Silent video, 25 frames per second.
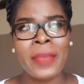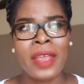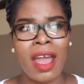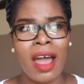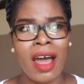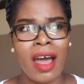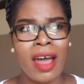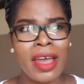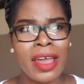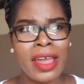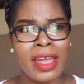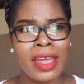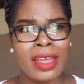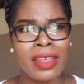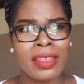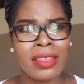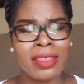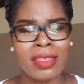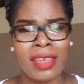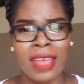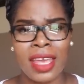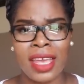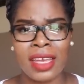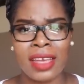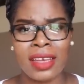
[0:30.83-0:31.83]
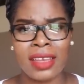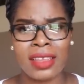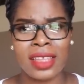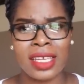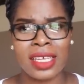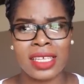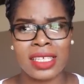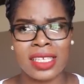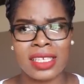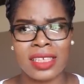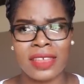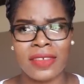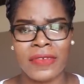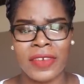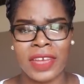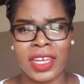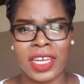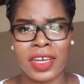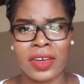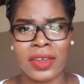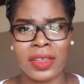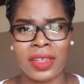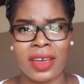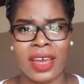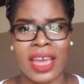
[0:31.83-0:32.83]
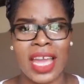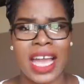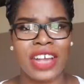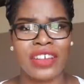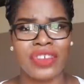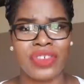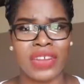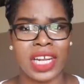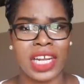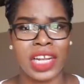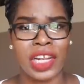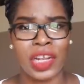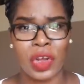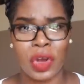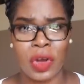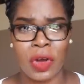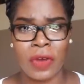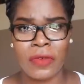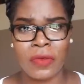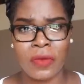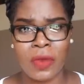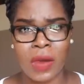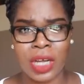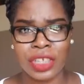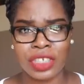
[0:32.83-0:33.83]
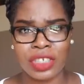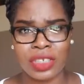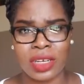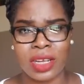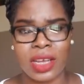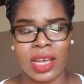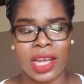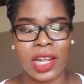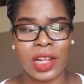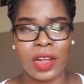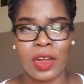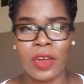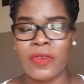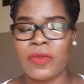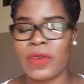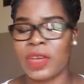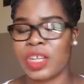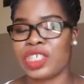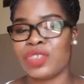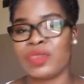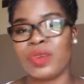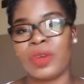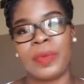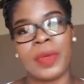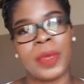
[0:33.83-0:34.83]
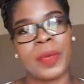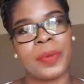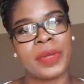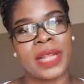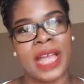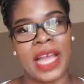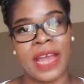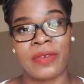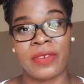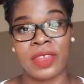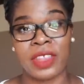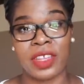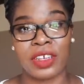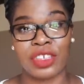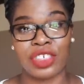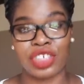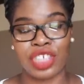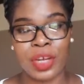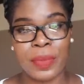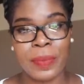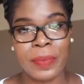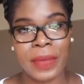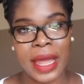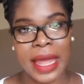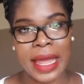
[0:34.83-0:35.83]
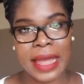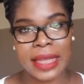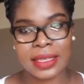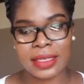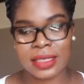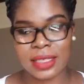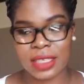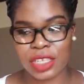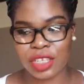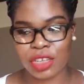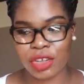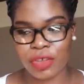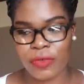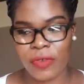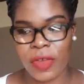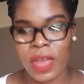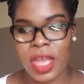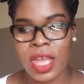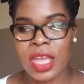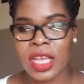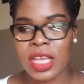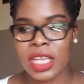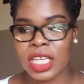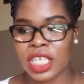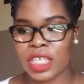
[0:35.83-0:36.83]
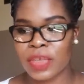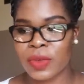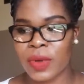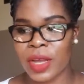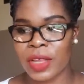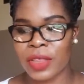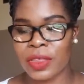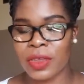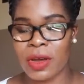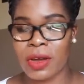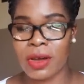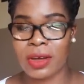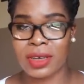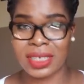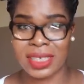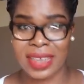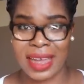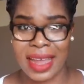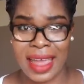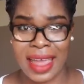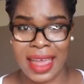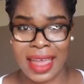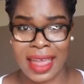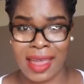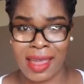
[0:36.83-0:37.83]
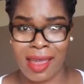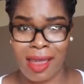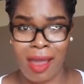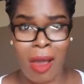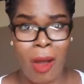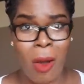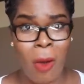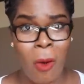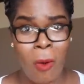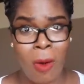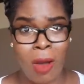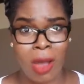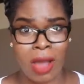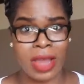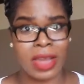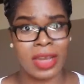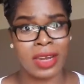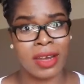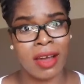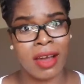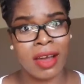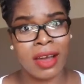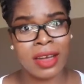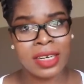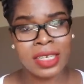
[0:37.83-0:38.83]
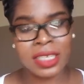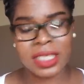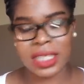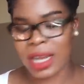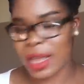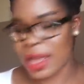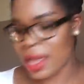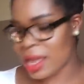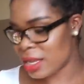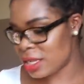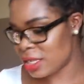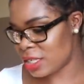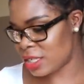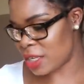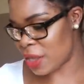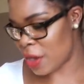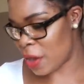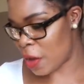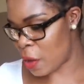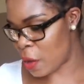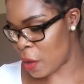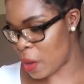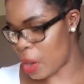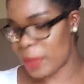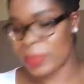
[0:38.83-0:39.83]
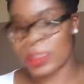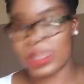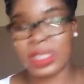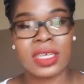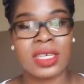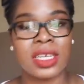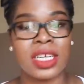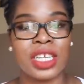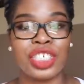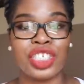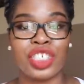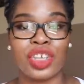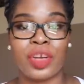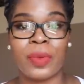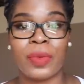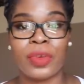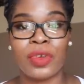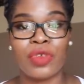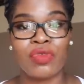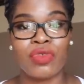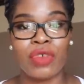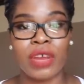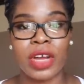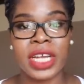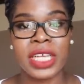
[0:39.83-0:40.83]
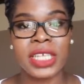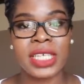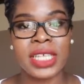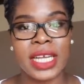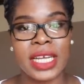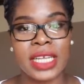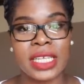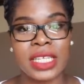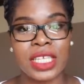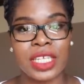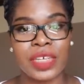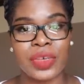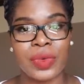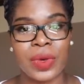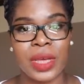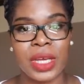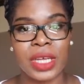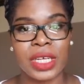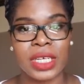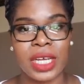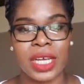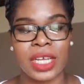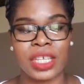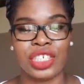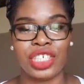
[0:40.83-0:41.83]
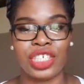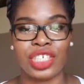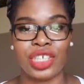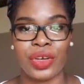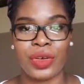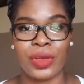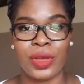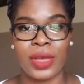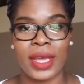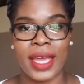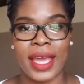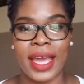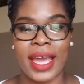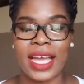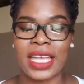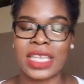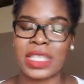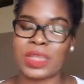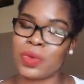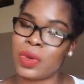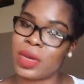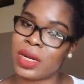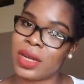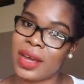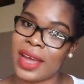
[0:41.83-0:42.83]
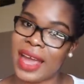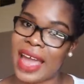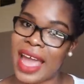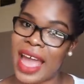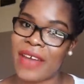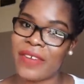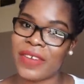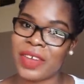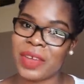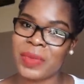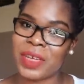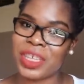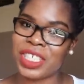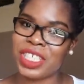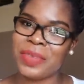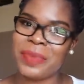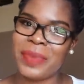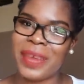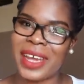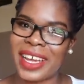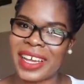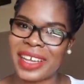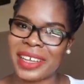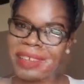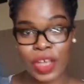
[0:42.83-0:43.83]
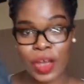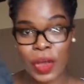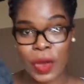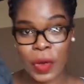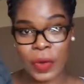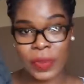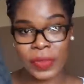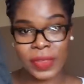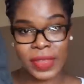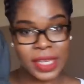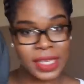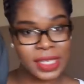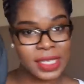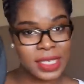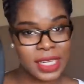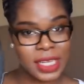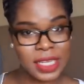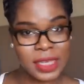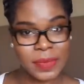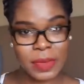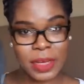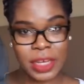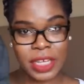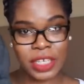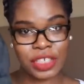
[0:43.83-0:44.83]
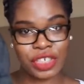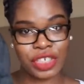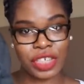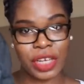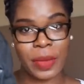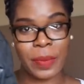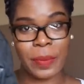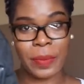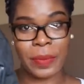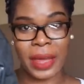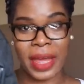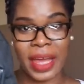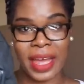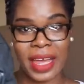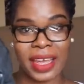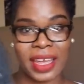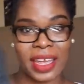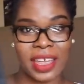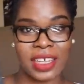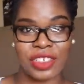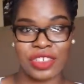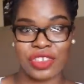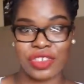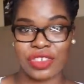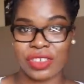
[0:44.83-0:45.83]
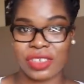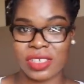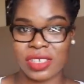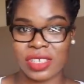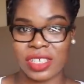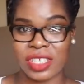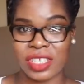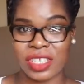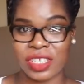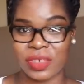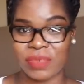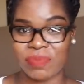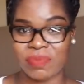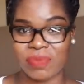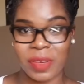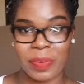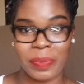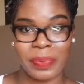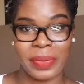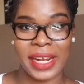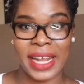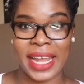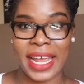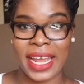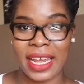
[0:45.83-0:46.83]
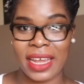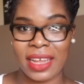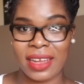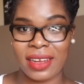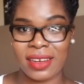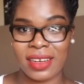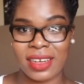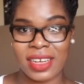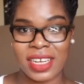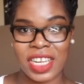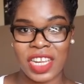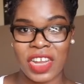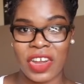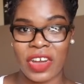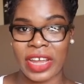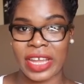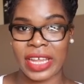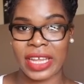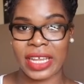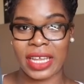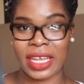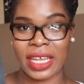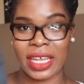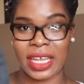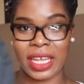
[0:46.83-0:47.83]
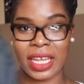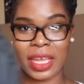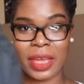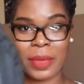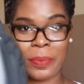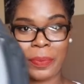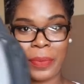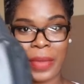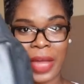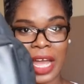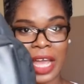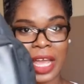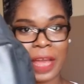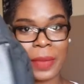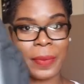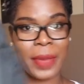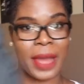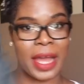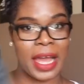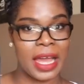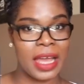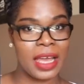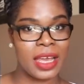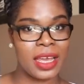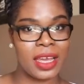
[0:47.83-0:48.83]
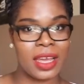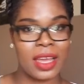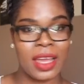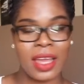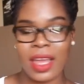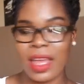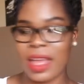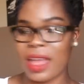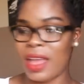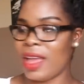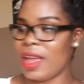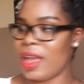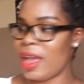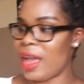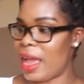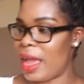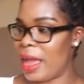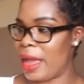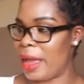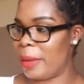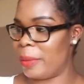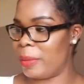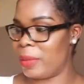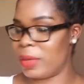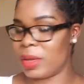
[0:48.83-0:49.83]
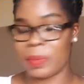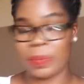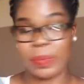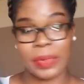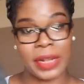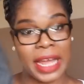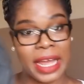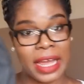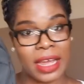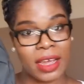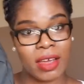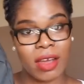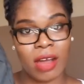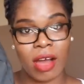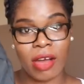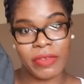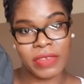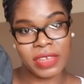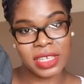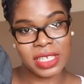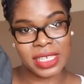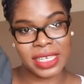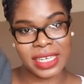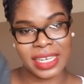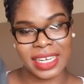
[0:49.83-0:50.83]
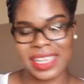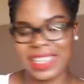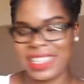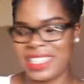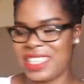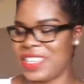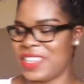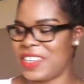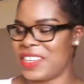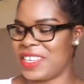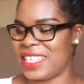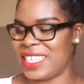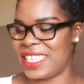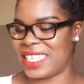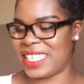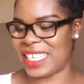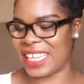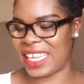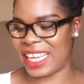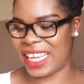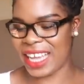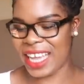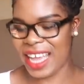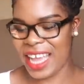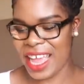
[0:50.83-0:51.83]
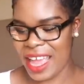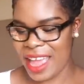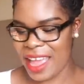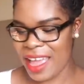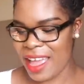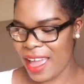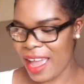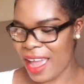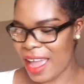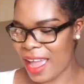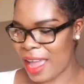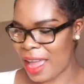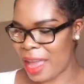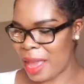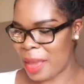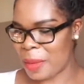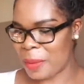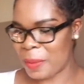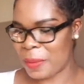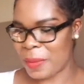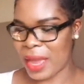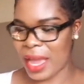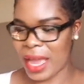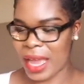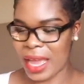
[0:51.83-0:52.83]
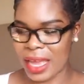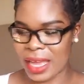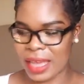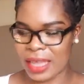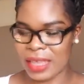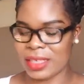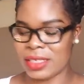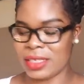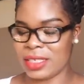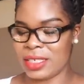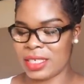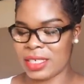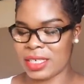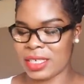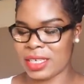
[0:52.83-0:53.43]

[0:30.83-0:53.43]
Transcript: I think this is a video that I actually love watching. Like, I love watching what people have in their gym bags and stuff. So I thought, hey, why not? So I'm just gonna jump right into it and show you guys what I have in my gym bag. So this is my gym bag. It's just a plain Nike backpack, black obviously, as you can see. I